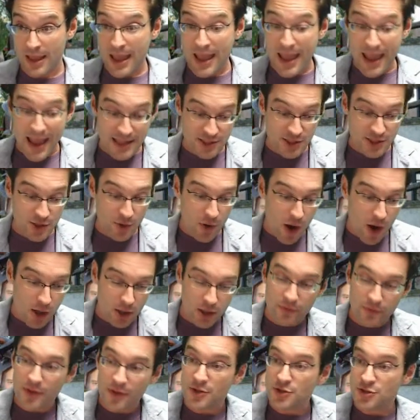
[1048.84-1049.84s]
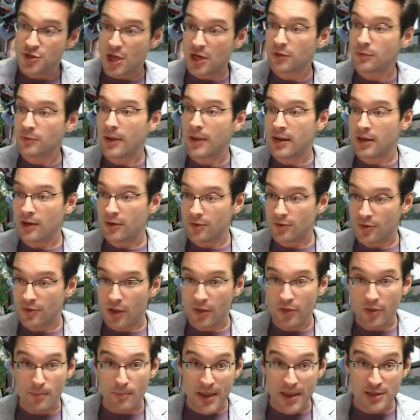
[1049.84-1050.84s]
And so all of the generators,
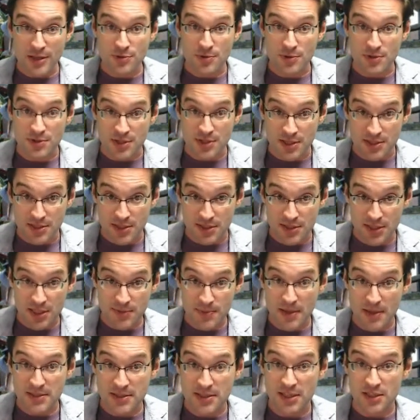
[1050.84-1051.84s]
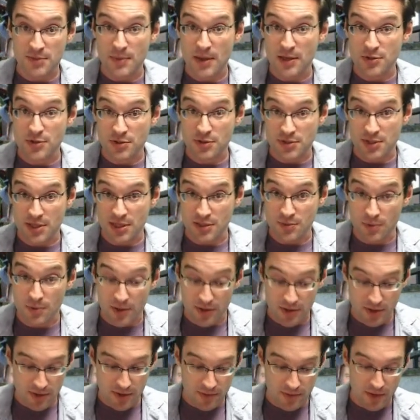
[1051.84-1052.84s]
all the matrices, the six by six matrices
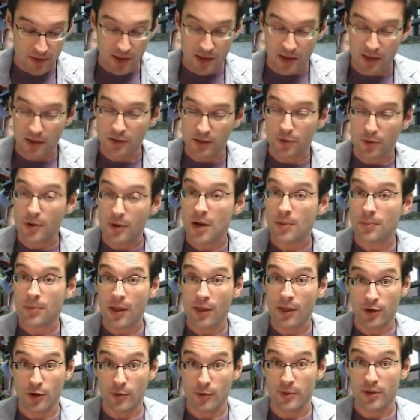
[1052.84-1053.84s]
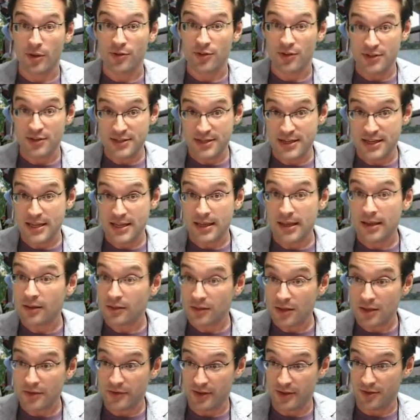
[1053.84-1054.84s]
with uh, Laurent polynomials and T
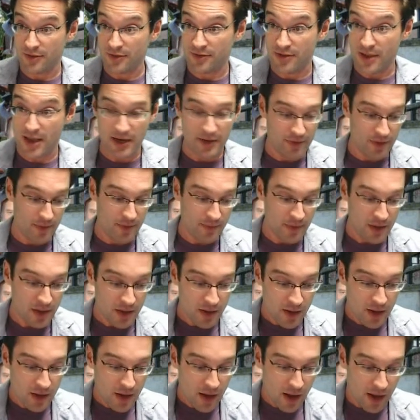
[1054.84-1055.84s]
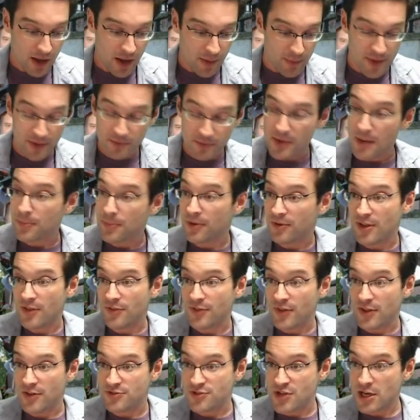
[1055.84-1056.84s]
living inside of them um, that represent
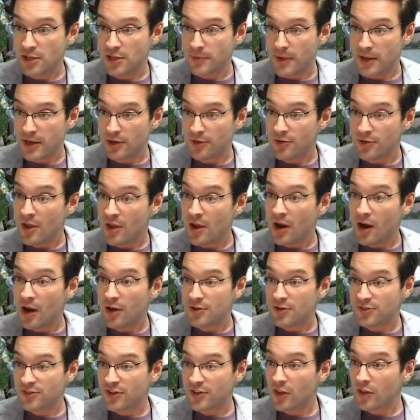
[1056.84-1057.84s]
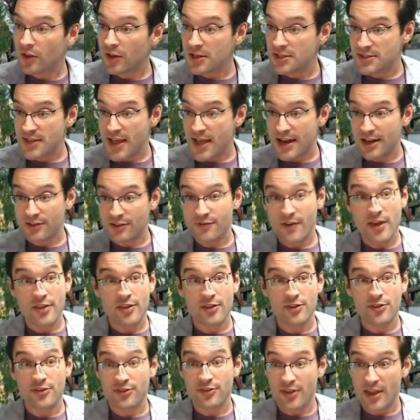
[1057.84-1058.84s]
these generators are still going to satisfy
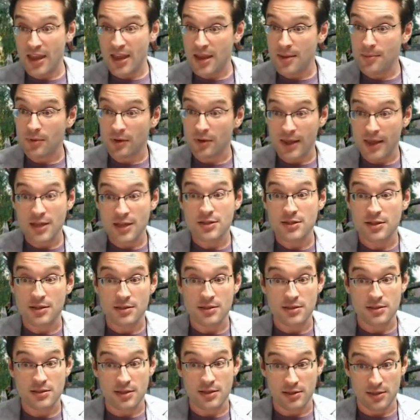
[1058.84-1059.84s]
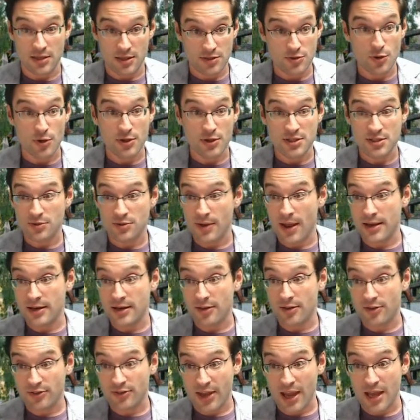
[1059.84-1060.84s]
the same relations, the disjoint strand
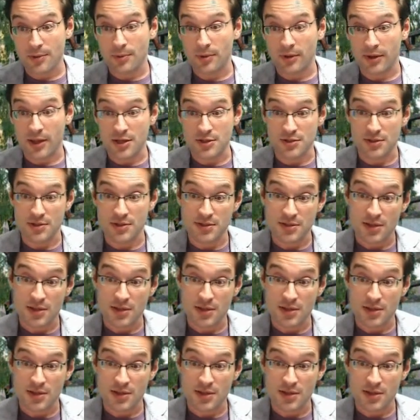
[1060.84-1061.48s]
and skein relations